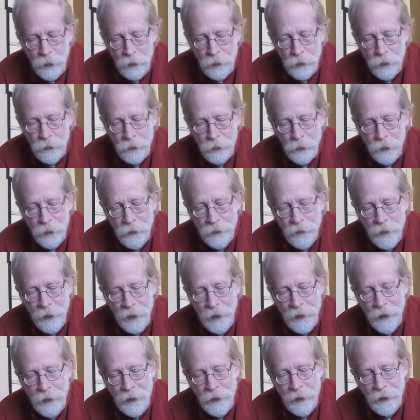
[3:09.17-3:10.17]
sort of a
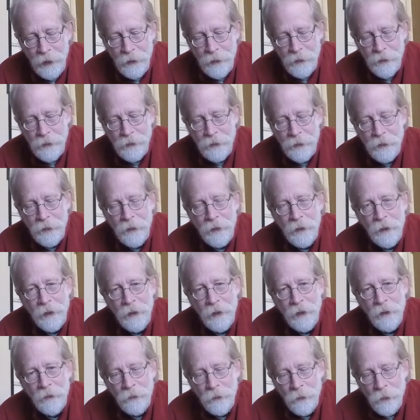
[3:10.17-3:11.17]
hint
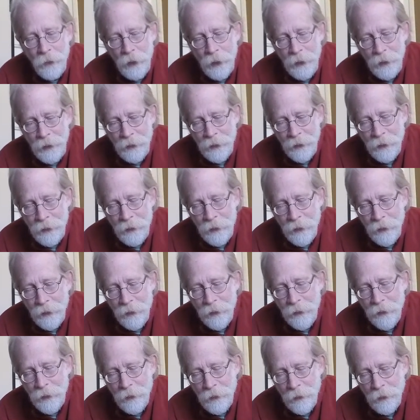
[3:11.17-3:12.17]
of what
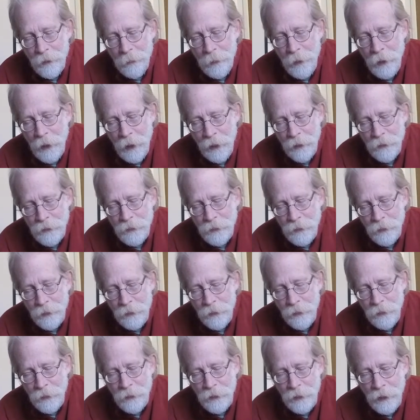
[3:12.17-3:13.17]
the, the box
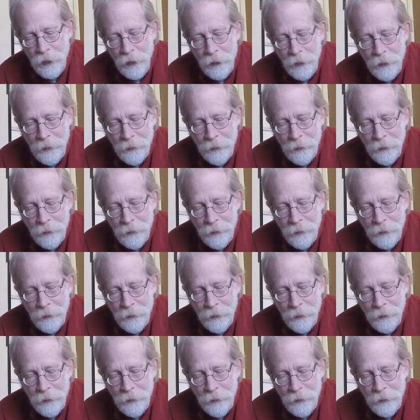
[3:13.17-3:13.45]
looks like.